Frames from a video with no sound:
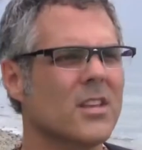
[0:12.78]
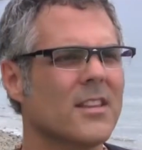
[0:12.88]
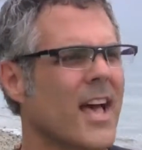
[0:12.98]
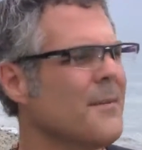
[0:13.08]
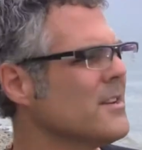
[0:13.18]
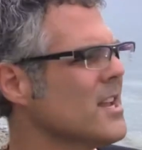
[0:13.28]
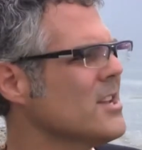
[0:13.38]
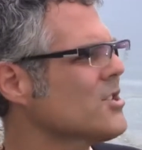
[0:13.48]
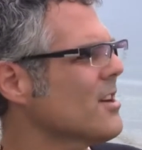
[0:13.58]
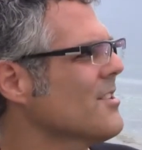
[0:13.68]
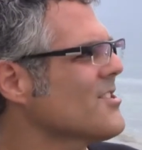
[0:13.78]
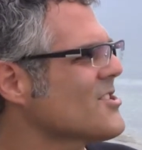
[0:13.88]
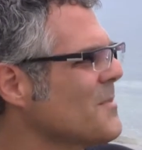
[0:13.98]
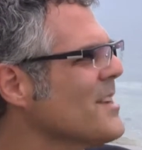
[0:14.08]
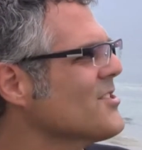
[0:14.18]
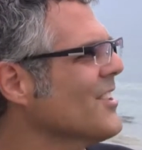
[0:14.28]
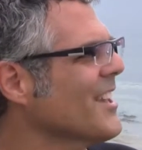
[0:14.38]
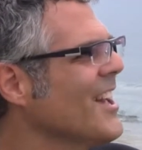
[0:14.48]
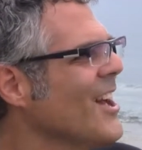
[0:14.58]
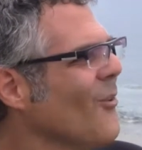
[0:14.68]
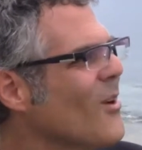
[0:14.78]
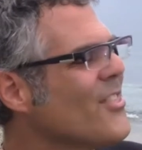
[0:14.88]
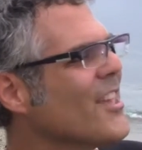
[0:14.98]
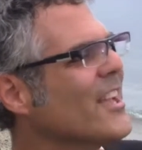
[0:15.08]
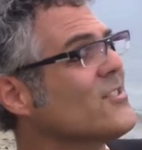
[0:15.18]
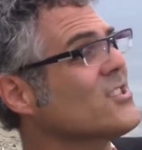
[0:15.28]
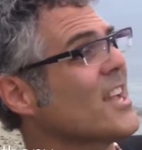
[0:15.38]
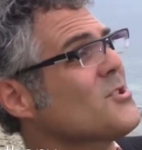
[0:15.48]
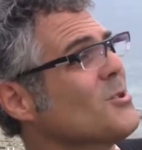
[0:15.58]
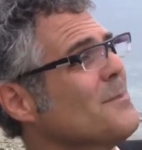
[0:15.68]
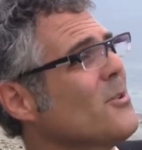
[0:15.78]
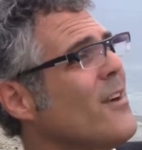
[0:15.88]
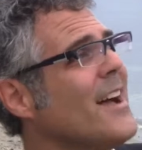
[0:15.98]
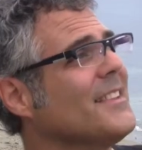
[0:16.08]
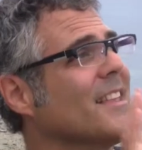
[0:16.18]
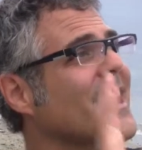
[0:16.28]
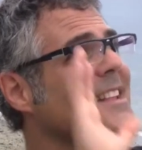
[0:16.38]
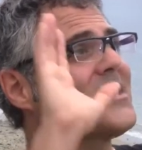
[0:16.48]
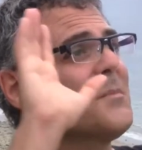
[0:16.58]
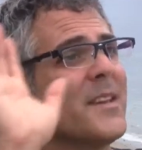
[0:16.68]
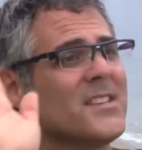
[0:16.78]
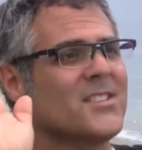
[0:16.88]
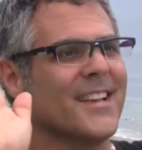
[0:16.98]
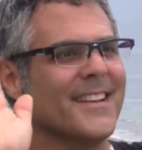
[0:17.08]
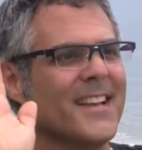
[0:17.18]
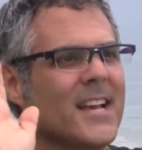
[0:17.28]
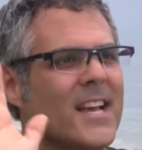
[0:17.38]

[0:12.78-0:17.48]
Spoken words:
of the time in church, especially, we think of sexual immorality. That's the big sin.